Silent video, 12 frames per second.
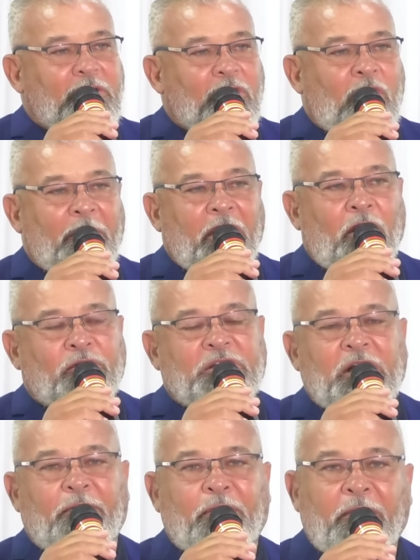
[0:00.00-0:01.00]
coming out
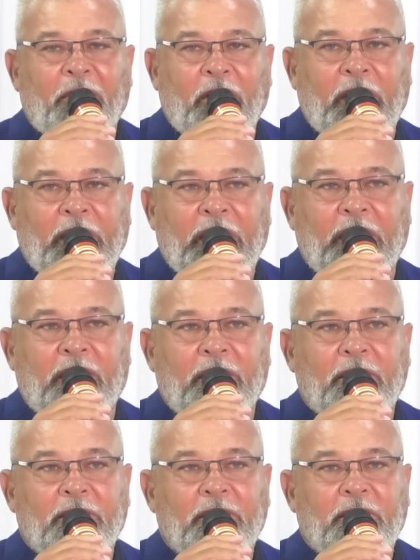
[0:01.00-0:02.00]
to the Premier League,
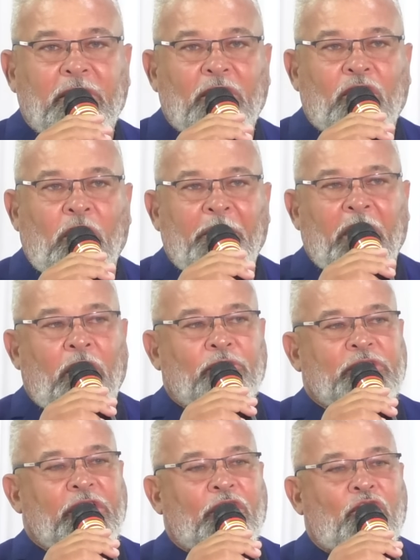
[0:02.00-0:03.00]
coming
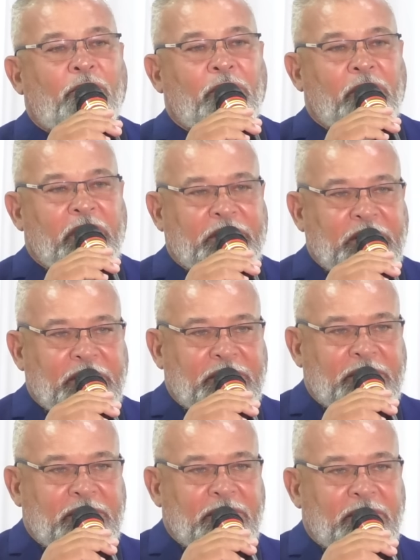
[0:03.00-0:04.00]
out to the
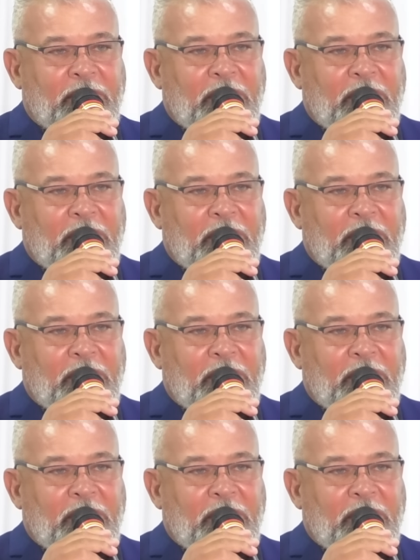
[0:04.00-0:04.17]
communities,